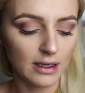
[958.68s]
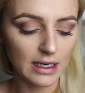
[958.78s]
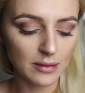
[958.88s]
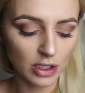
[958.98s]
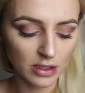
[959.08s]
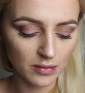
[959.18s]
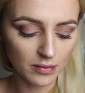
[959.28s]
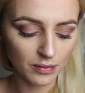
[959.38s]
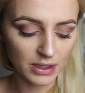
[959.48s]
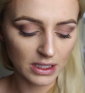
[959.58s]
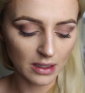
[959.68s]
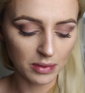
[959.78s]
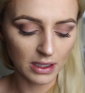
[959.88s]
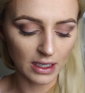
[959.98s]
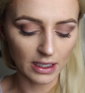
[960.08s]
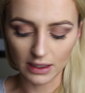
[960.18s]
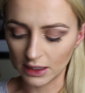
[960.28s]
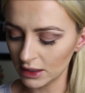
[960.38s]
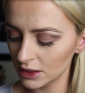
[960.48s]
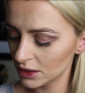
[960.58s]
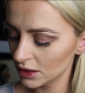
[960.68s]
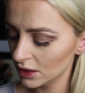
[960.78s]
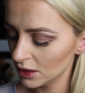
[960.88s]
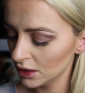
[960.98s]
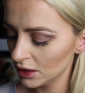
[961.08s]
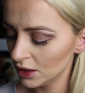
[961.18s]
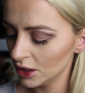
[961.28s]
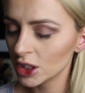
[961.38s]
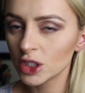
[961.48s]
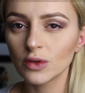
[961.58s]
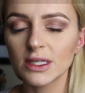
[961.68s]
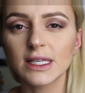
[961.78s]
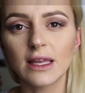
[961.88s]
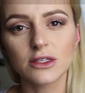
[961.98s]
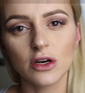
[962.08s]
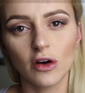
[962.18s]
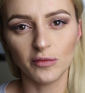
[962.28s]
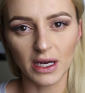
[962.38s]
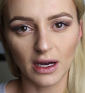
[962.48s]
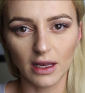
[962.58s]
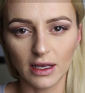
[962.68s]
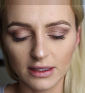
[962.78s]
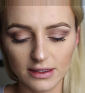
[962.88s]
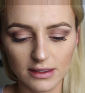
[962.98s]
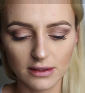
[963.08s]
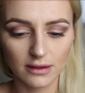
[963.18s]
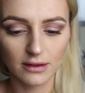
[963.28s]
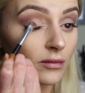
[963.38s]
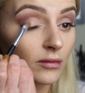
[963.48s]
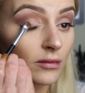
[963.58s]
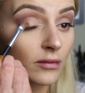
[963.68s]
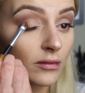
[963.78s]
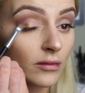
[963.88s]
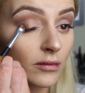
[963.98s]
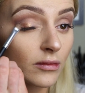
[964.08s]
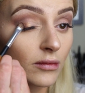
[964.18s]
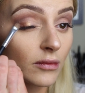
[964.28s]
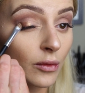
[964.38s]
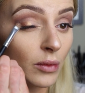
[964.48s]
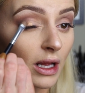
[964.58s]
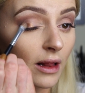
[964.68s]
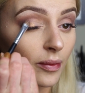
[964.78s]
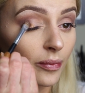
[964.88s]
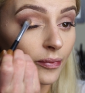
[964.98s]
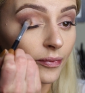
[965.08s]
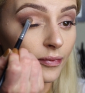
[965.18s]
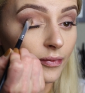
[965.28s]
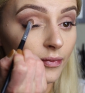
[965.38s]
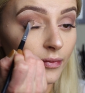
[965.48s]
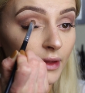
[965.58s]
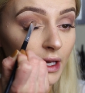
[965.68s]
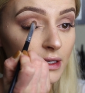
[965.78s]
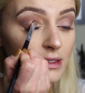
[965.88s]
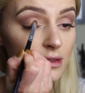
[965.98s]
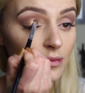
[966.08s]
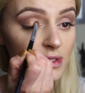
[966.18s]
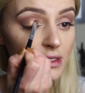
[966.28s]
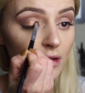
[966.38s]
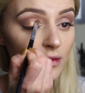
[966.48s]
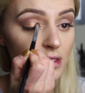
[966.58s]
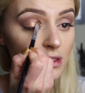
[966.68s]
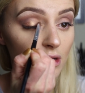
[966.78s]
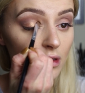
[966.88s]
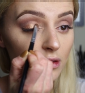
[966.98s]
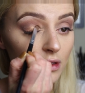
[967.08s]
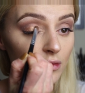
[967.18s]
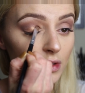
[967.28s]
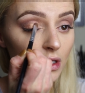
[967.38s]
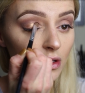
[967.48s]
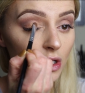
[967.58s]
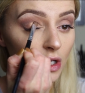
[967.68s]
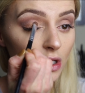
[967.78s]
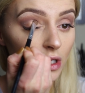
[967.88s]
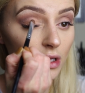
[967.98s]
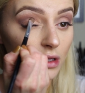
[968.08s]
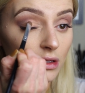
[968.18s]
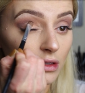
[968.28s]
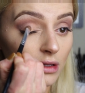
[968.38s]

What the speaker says: and I'm gonna be applying it to the center my eyelids. Well, that is some serious gold going on, girl.